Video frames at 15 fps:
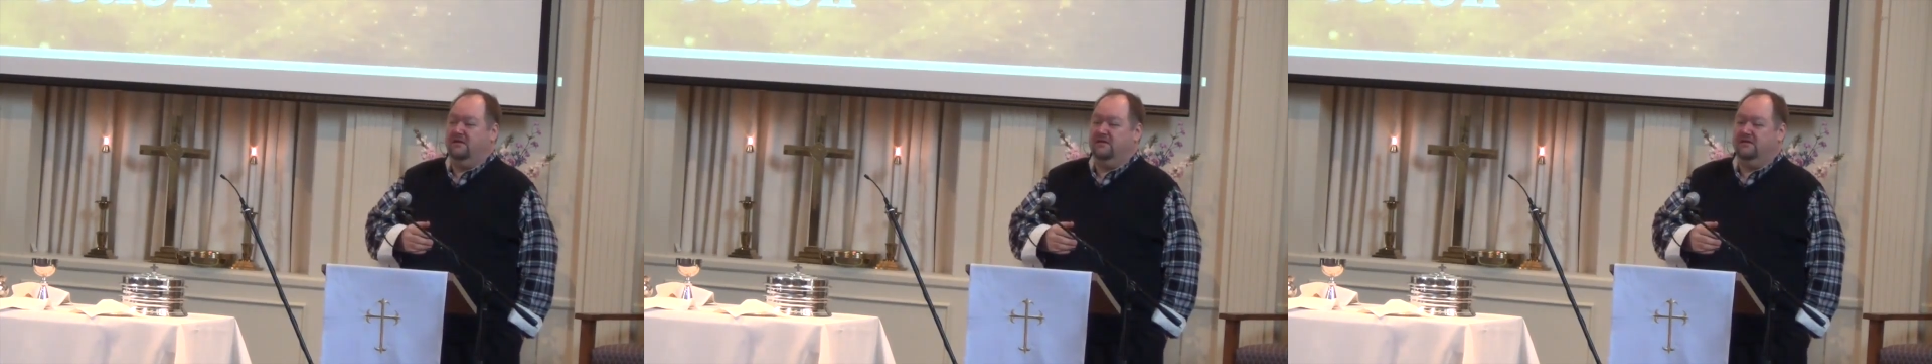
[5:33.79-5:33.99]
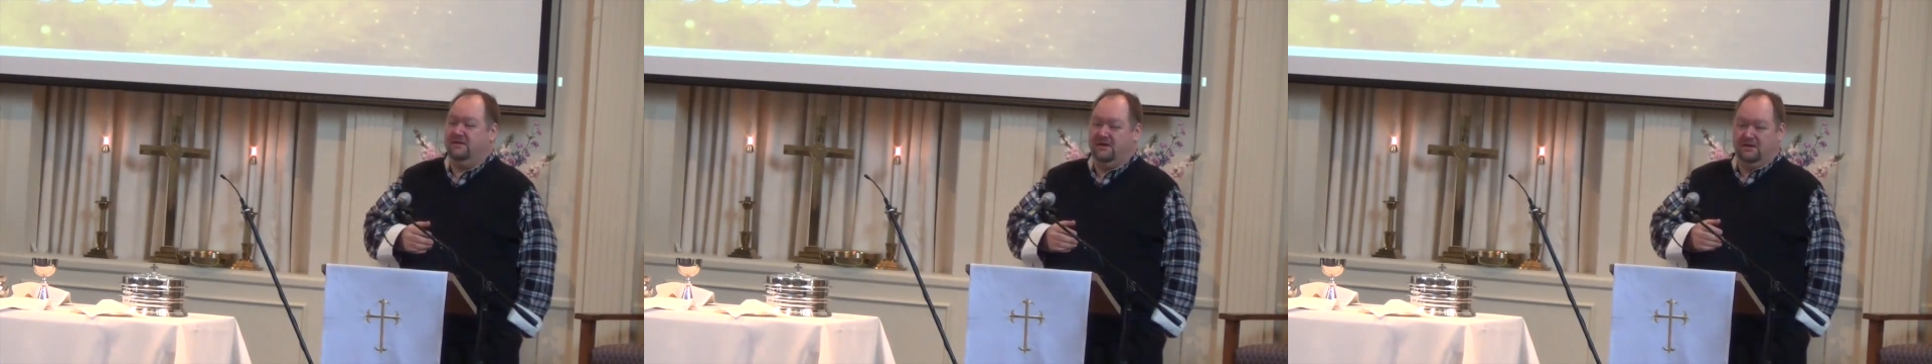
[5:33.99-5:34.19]

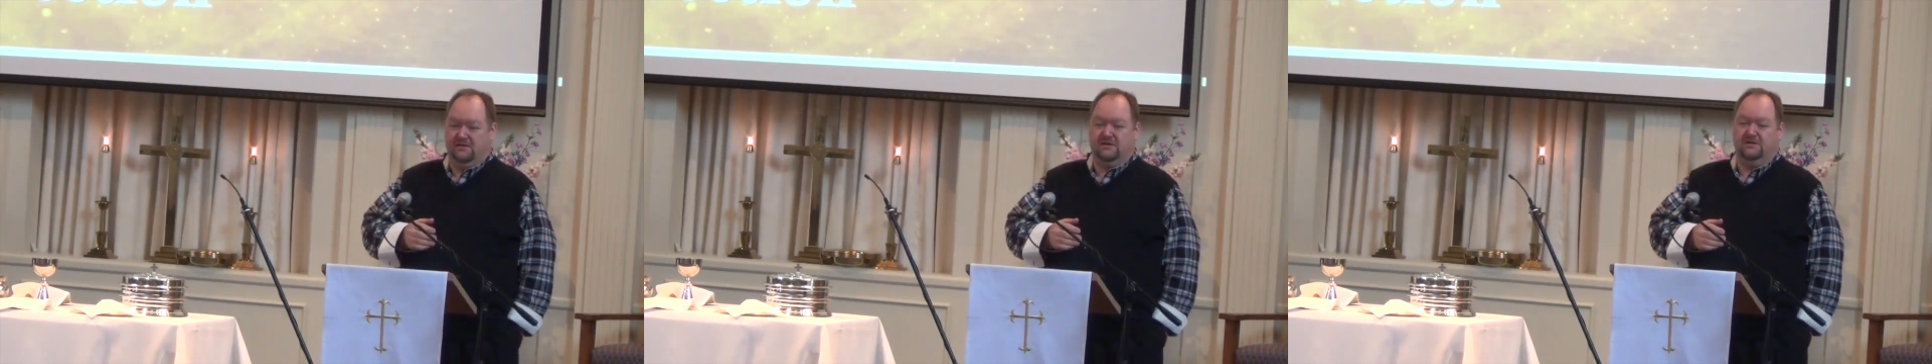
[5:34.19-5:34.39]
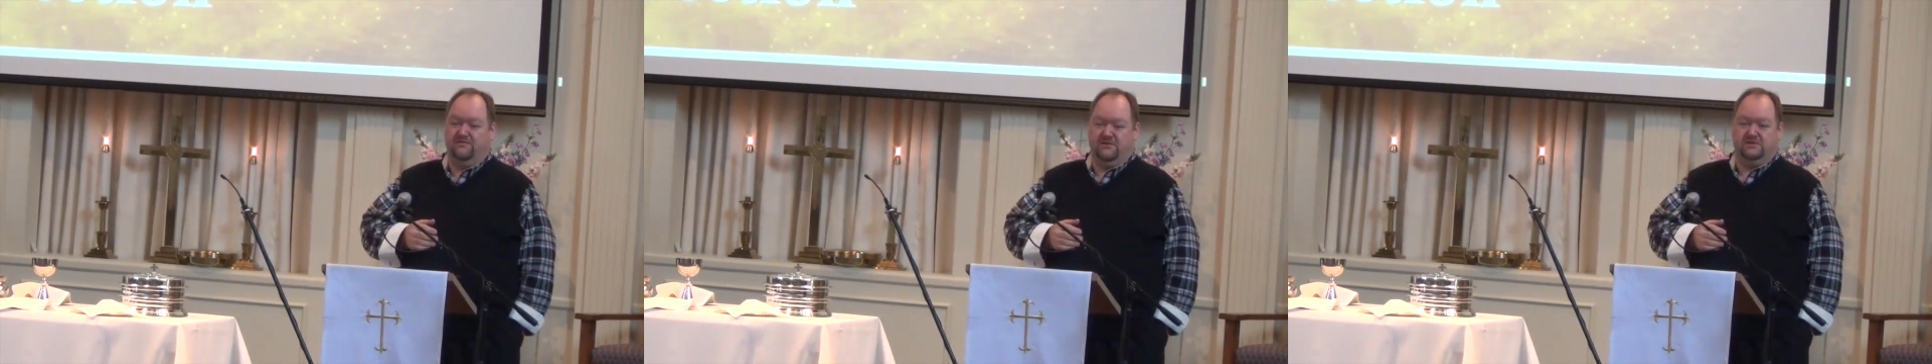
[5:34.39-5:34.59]
Then I'll
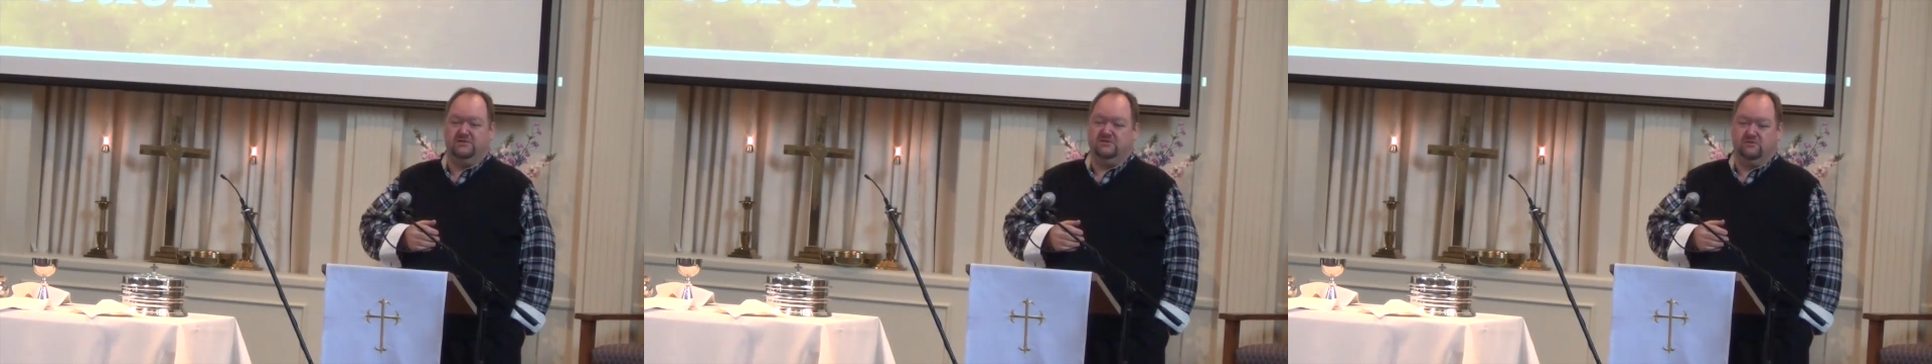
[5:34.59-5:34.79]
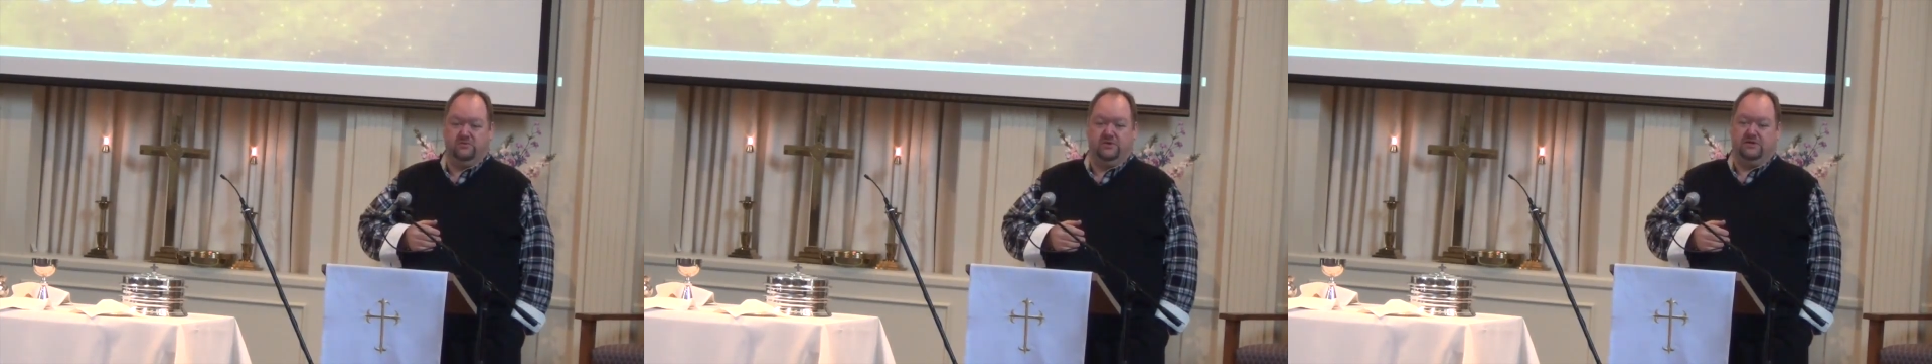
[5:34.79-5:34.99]
give you
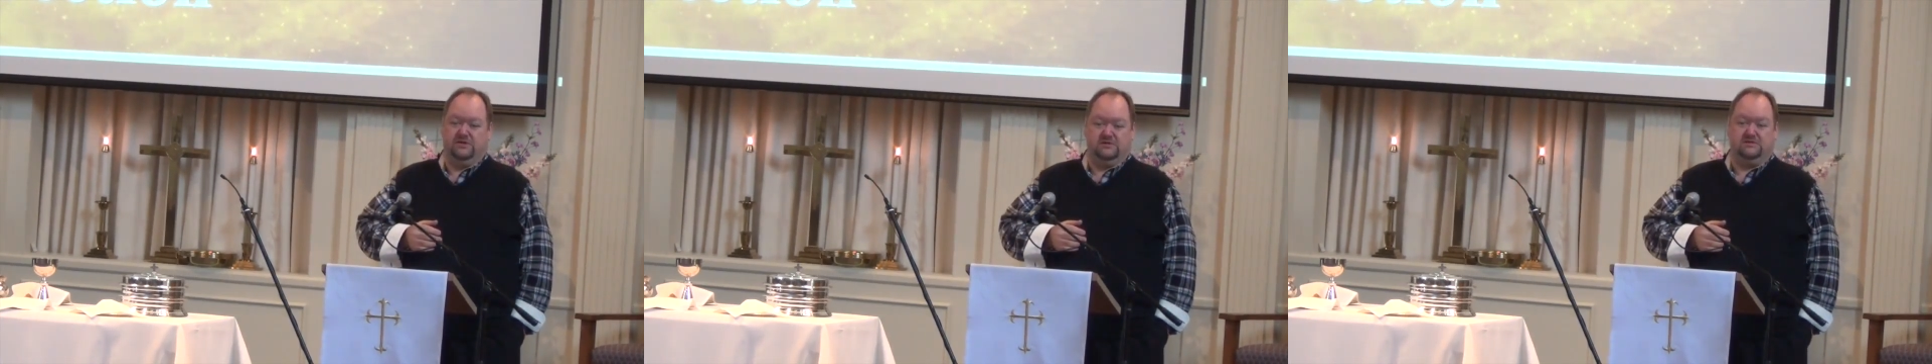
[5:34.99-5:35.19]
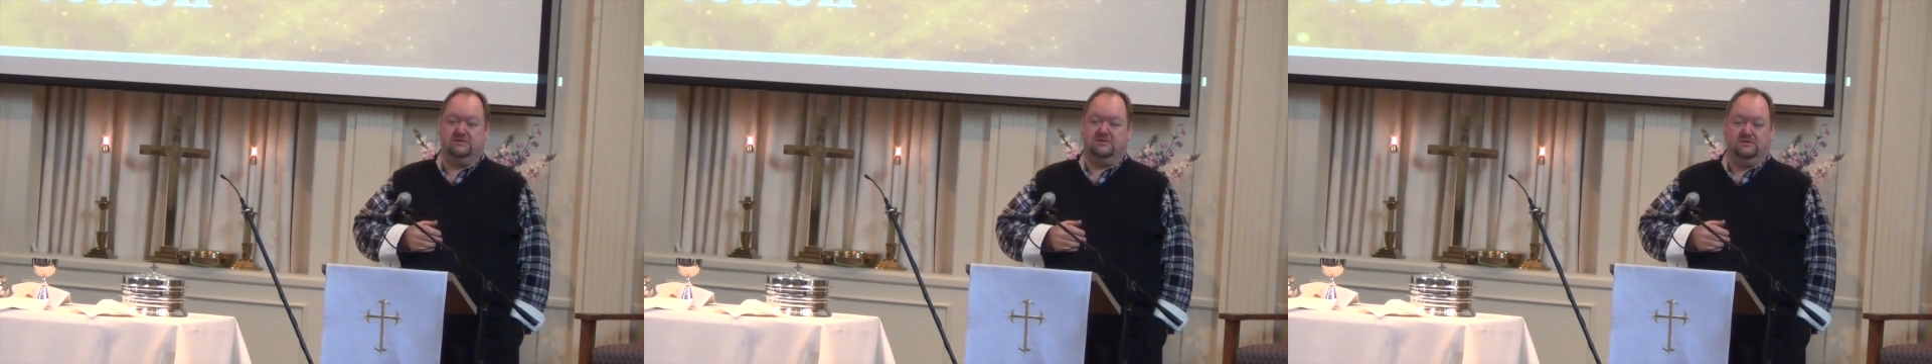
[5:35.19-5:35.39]
two
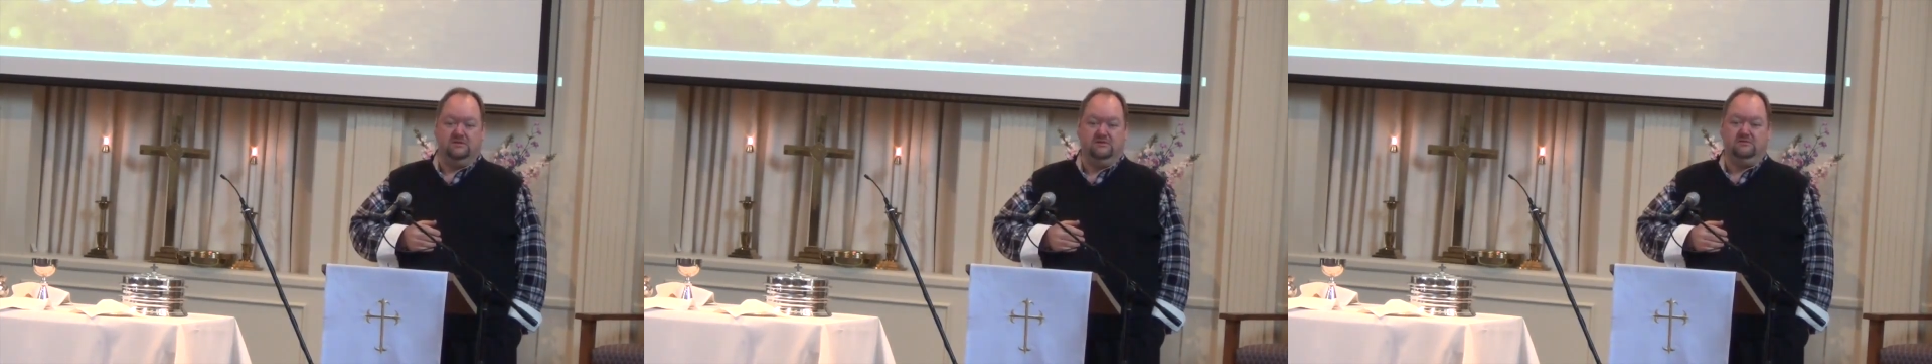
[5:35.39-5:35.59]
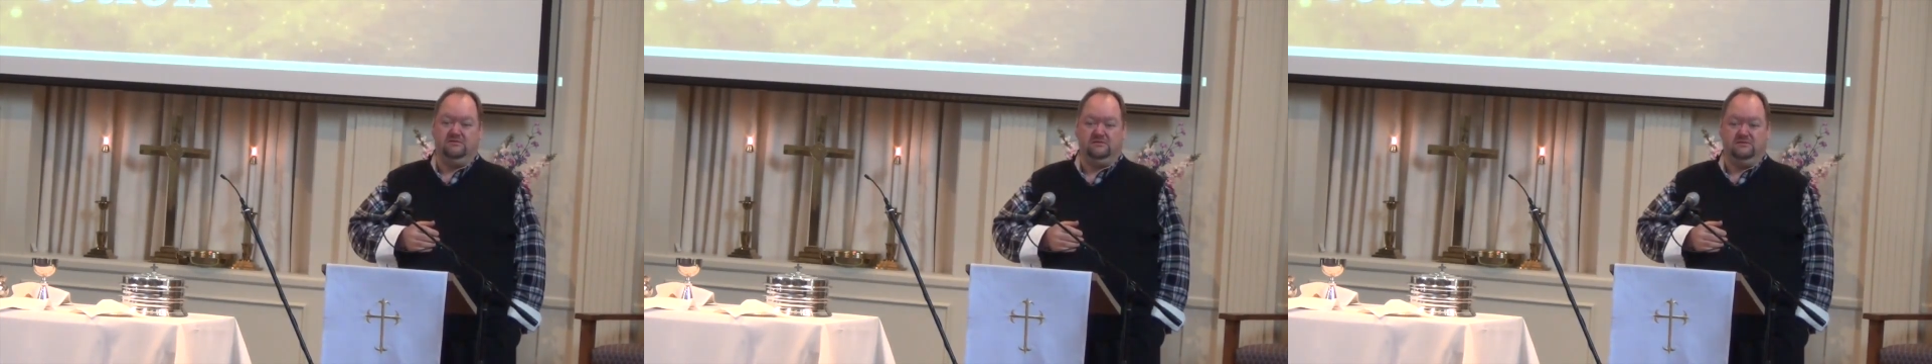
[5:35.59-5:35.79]
weeks.